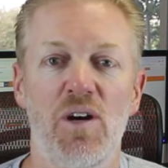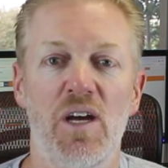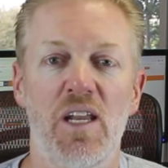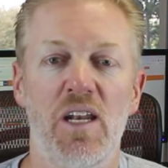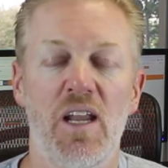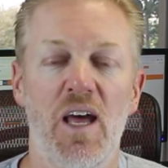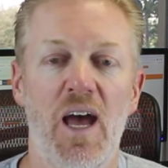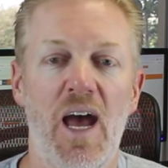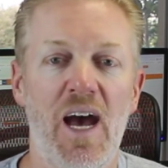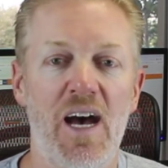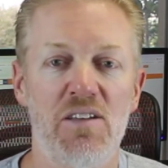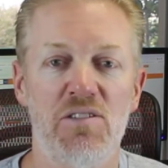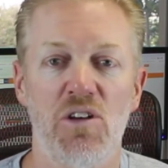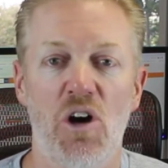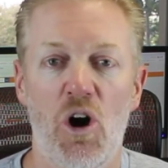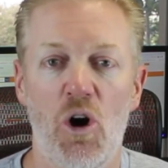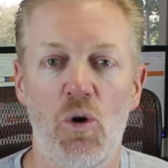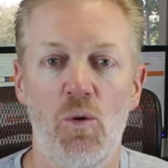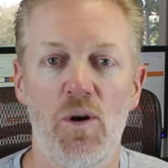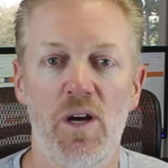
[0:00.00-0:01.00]
And as
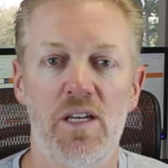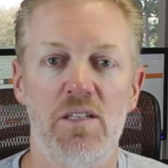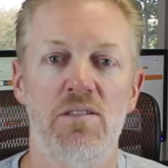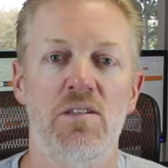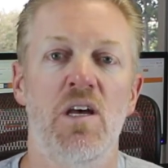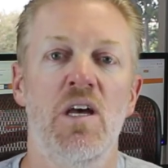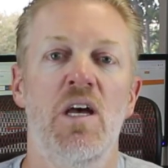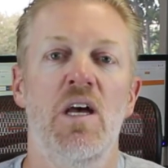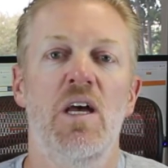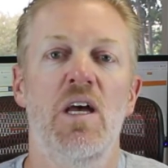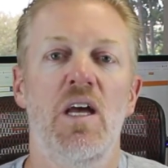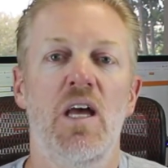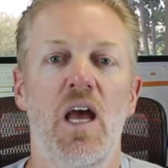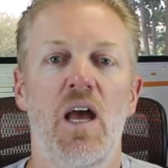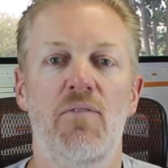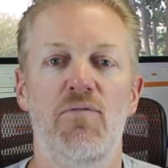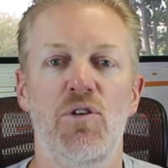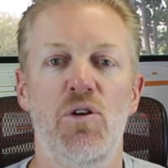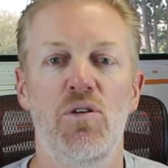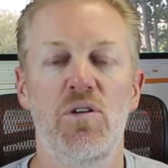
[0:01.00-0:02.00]
always,
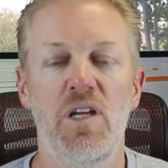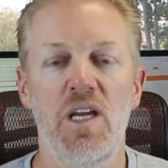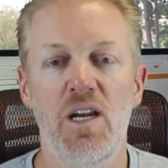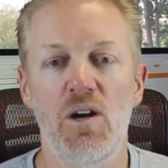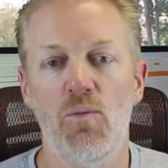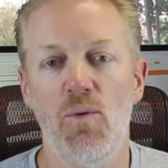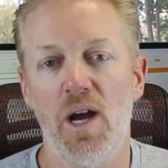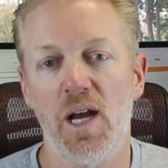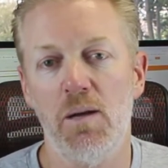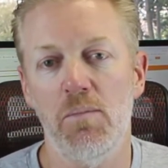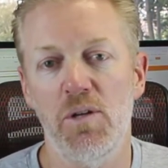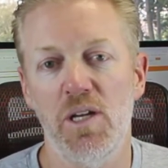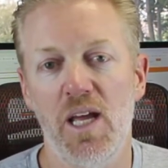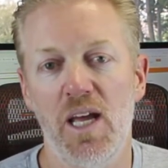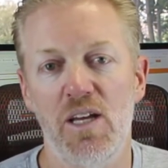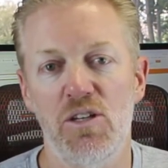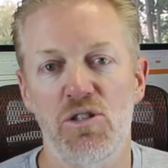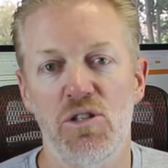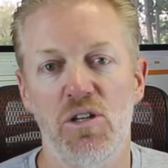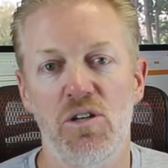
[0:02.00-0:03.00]
if you need a
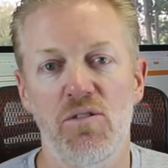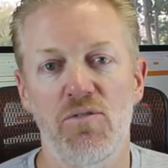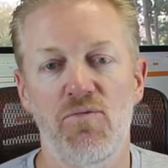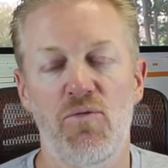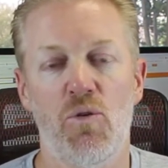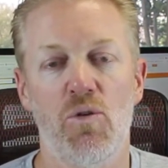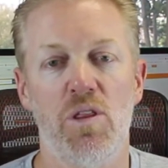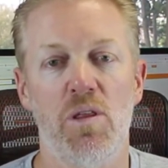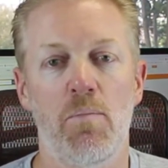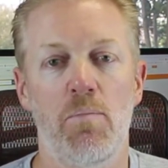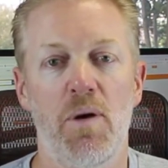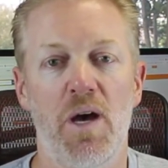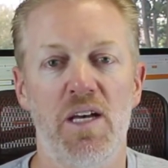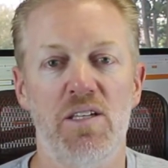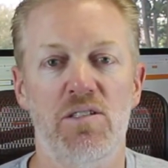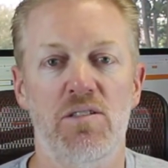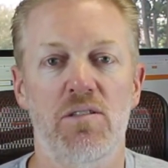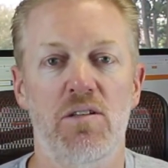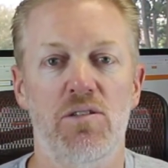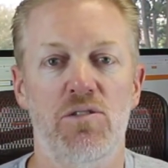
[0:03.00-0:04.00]
recommendation for the
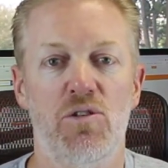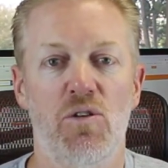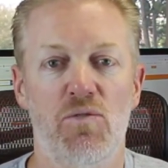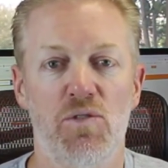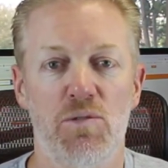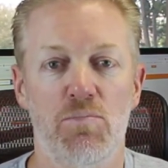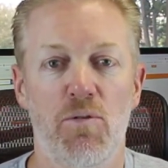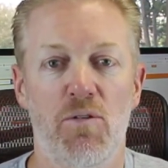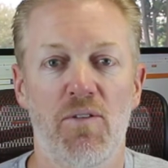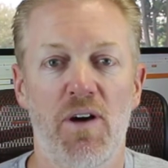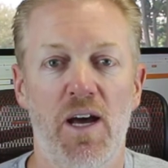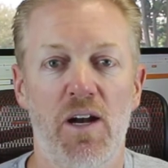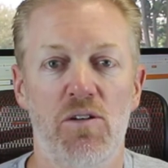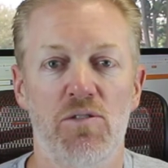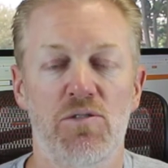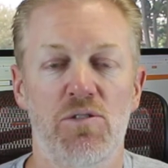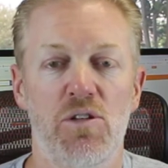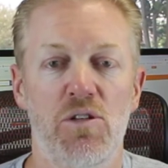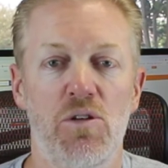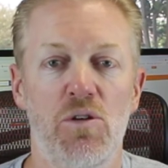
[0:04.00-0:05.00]
best service
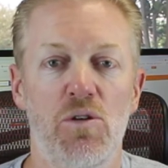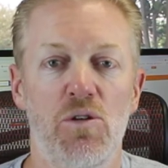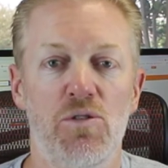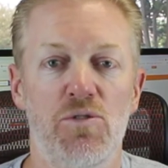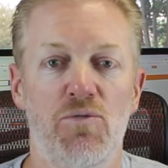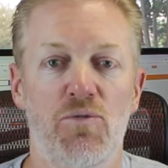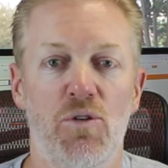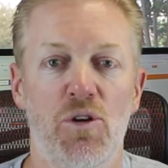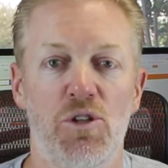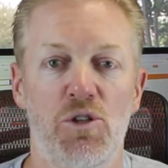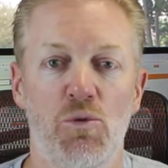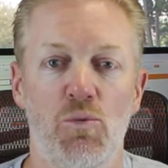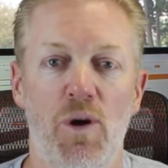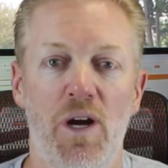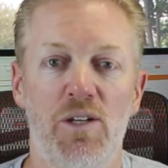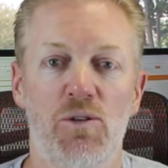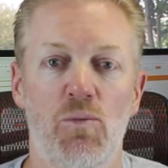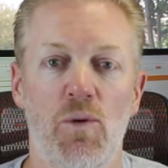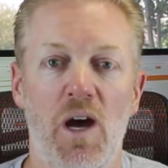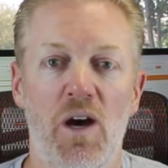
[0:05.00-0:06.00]
providers to use for a
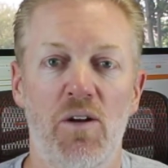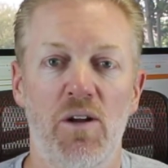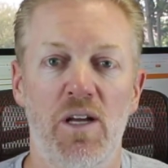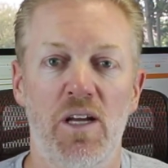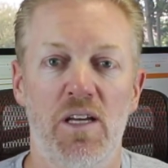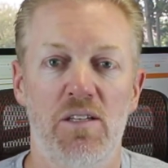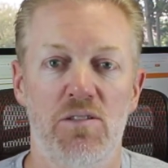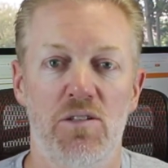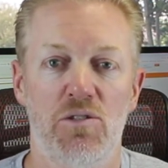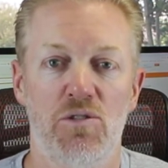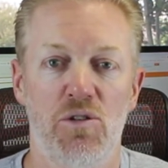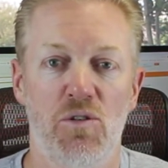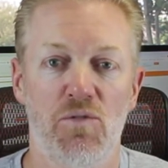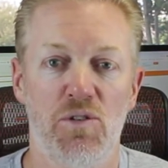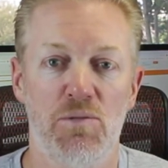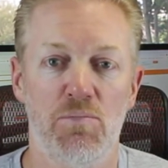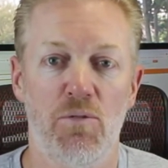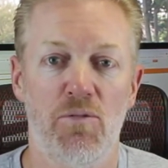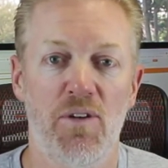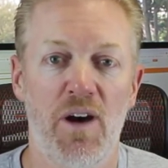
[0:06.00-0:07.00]
direct routing as a
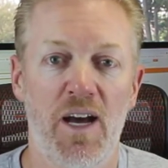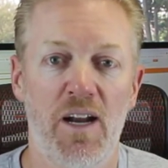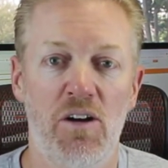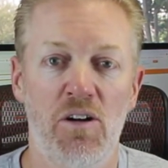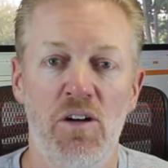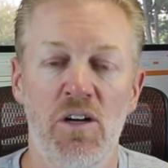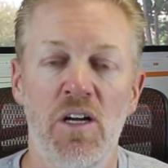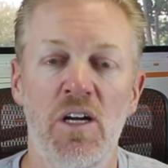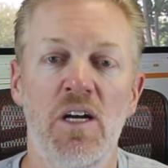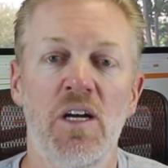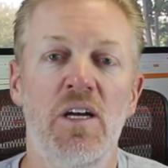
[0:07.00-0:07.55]
service provider,